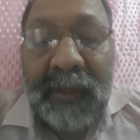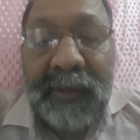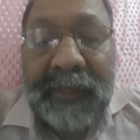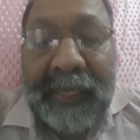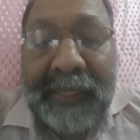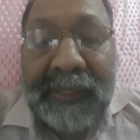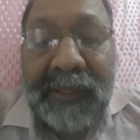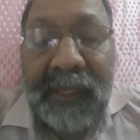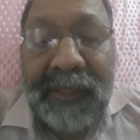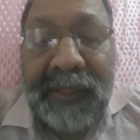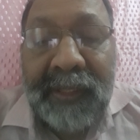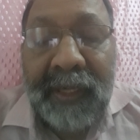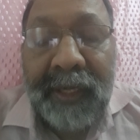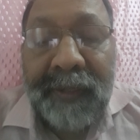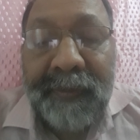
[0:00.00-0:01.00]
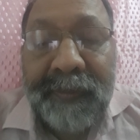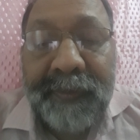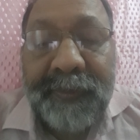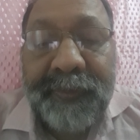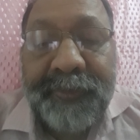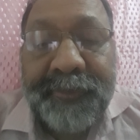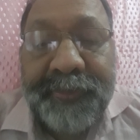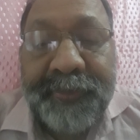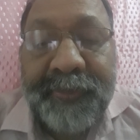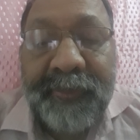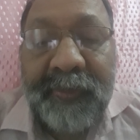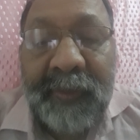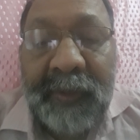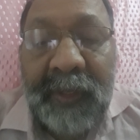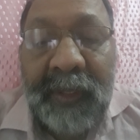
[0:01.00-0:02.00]
That is listening.
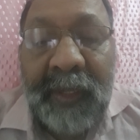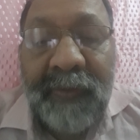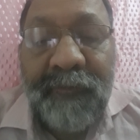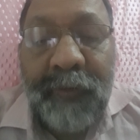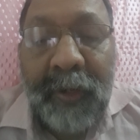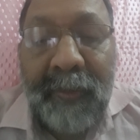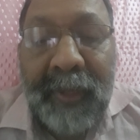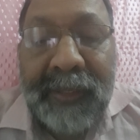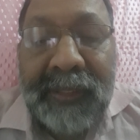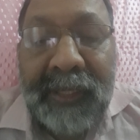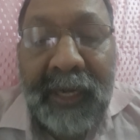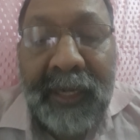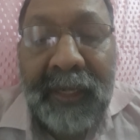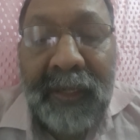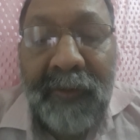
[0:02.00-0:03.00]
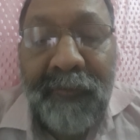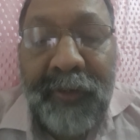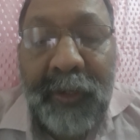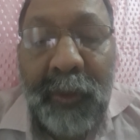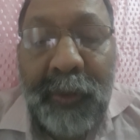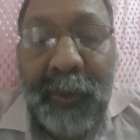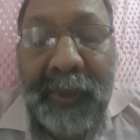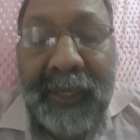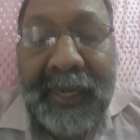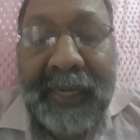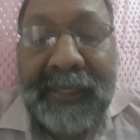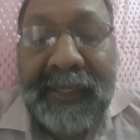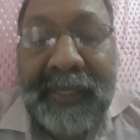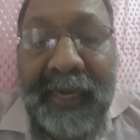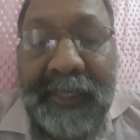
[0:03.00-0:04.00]
From listening, we go to the
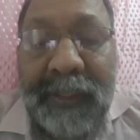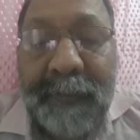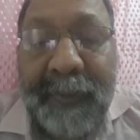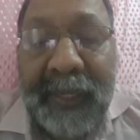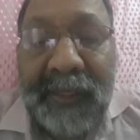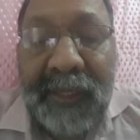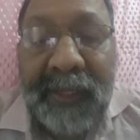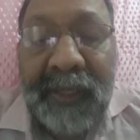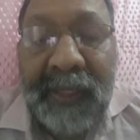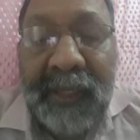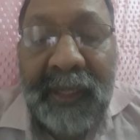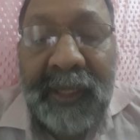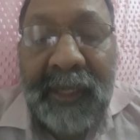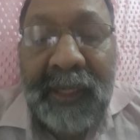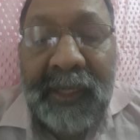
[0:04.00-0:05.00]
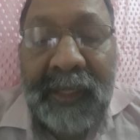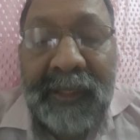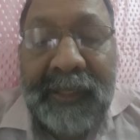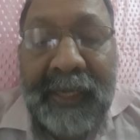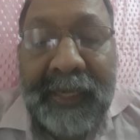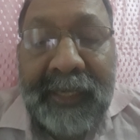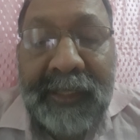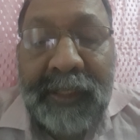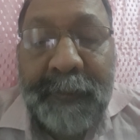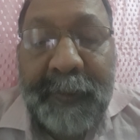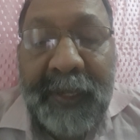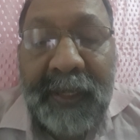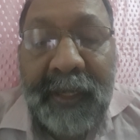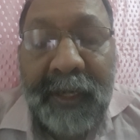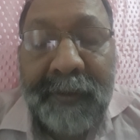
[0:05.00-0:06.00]
next aspect, that is
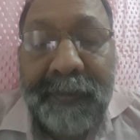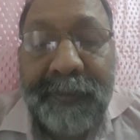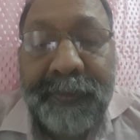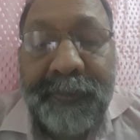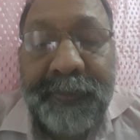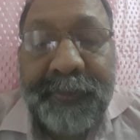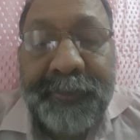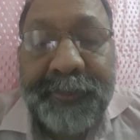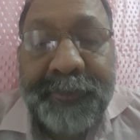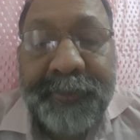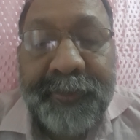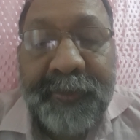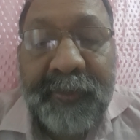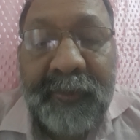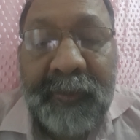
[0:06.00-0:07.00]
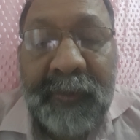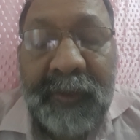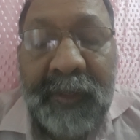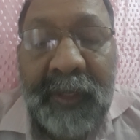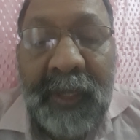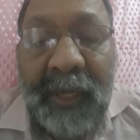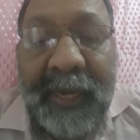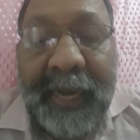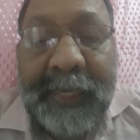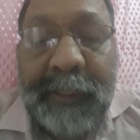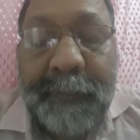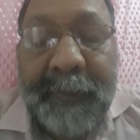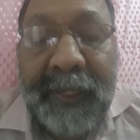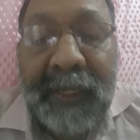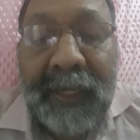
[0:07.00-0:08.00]
speaking. And
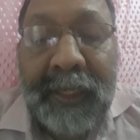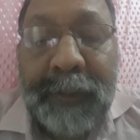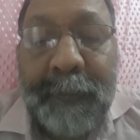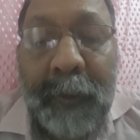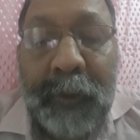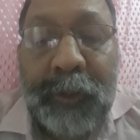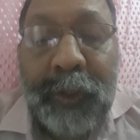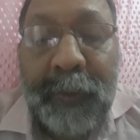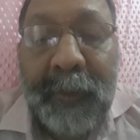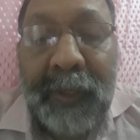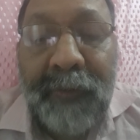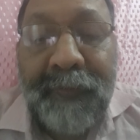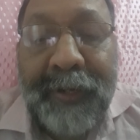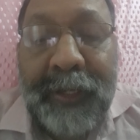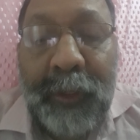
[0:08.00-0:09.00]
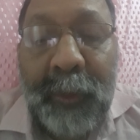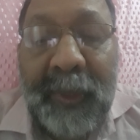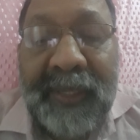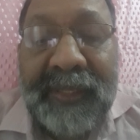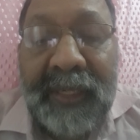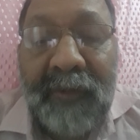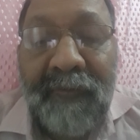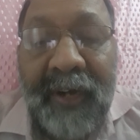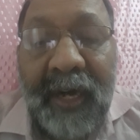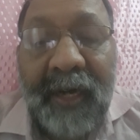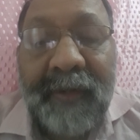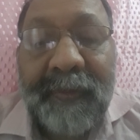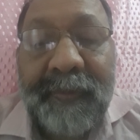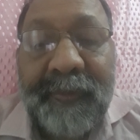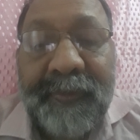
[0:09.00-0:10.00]
speaking is possible when you listen well.
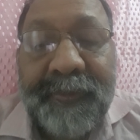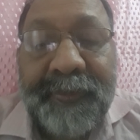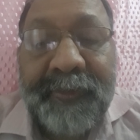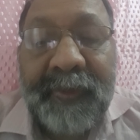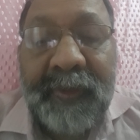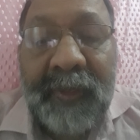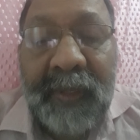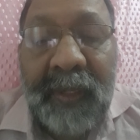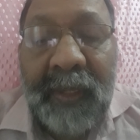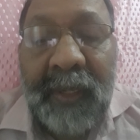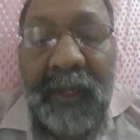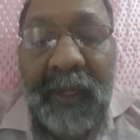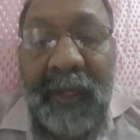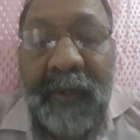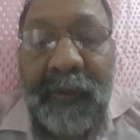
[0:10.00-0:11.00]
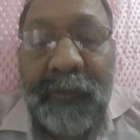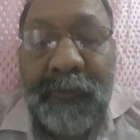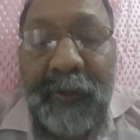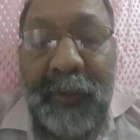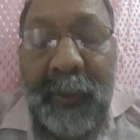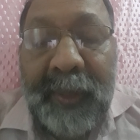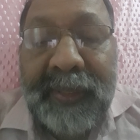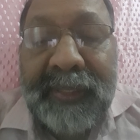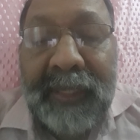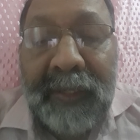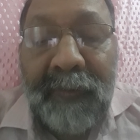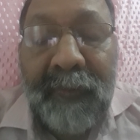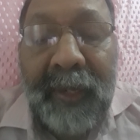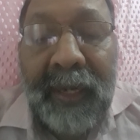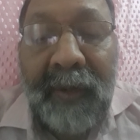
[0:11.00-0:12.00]
So when you
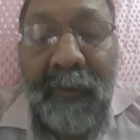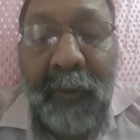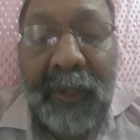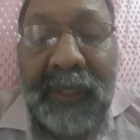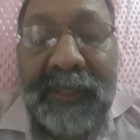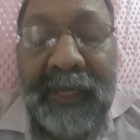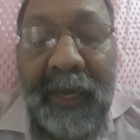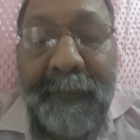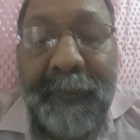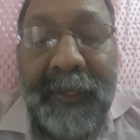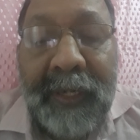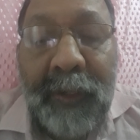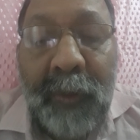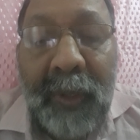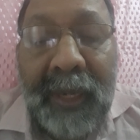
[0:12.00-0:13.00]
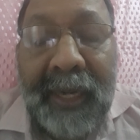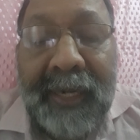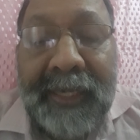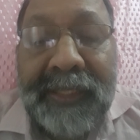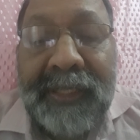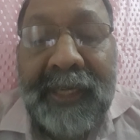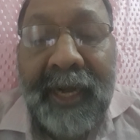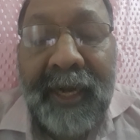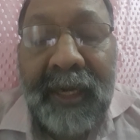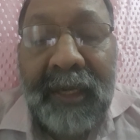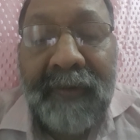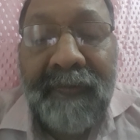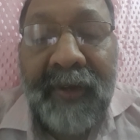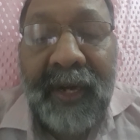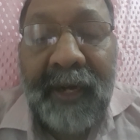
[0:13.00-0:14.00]
listen well, what is happening? You are
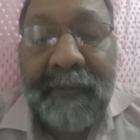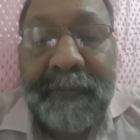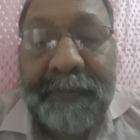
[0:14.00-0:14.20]
understanding well.